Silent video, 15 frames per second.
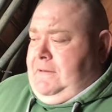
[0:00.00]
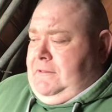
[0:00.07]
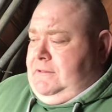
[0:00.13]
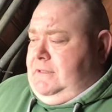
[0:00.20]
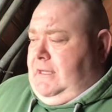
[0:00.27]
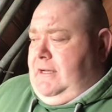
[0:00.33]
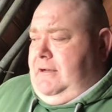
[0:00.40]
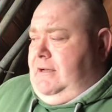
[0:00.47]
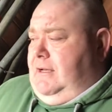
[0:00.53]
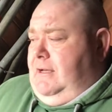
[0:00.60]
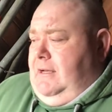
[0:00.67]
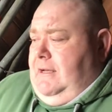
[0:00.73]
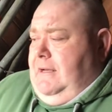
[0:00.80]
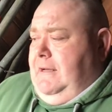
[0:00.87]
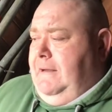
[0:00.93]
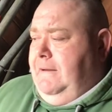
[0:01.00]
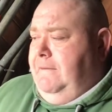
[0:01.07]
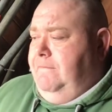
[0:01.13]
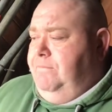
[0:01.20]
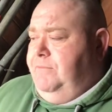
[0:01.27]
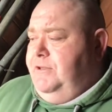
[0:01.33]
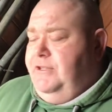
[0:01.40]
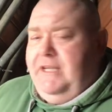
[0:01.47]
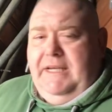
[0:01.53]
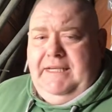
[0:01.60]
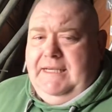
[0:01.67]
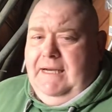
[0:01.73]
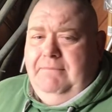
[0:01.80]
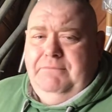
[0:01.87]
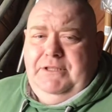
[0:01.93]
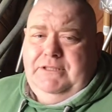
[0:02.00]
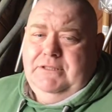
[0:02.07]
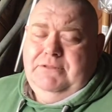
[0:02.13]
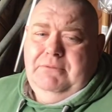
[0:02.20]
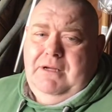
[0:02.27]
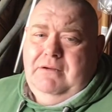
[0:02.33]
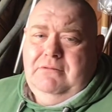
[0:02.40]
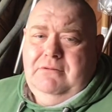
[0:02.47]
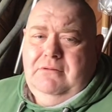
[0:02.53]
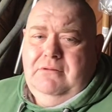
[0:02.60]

So, seed companies as well,